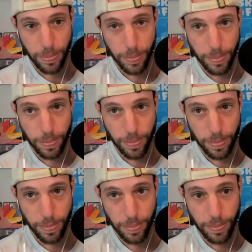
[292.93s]

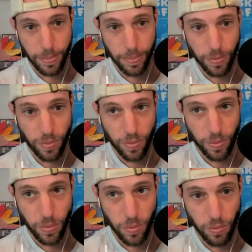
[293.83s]

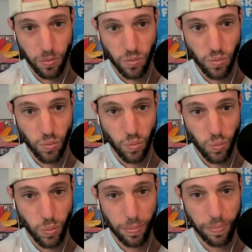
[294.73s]

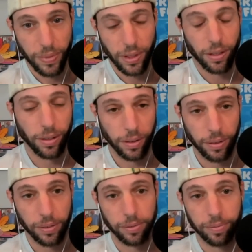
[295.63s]

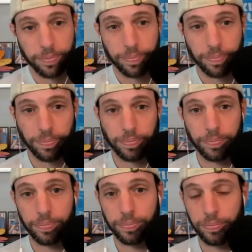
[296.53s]

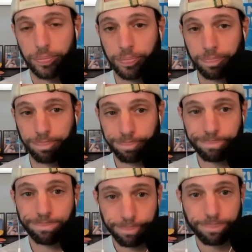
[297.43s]

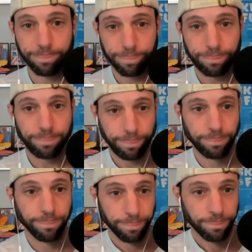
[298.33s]

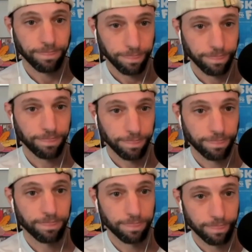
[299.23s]

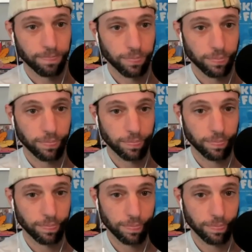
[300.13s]
No words are spoken by the person on screen.